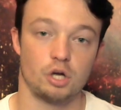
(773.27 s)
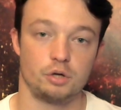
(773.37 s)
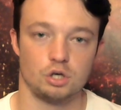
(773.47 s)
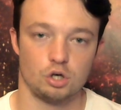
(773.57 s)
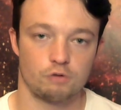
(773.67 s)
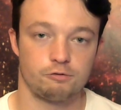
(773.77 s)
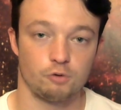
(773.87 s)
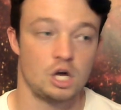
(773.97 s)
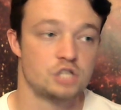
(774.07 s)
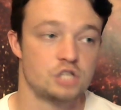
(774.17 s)
you're going to look
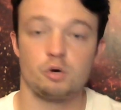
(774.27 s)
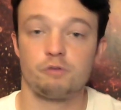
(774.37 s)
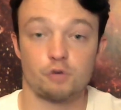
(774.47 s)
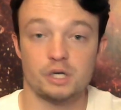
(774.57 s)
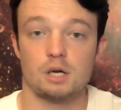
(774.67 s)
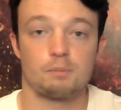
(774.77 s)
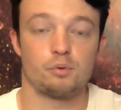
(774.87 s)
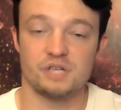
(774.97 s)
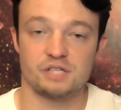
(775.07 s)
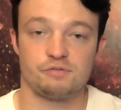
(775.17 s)
for. So for
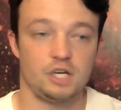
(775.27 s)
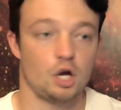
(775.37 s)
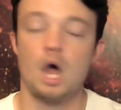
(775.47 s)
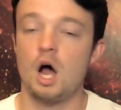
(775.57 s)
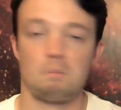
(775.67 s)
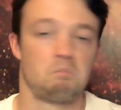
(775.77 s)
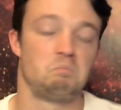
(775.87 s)
example, this video,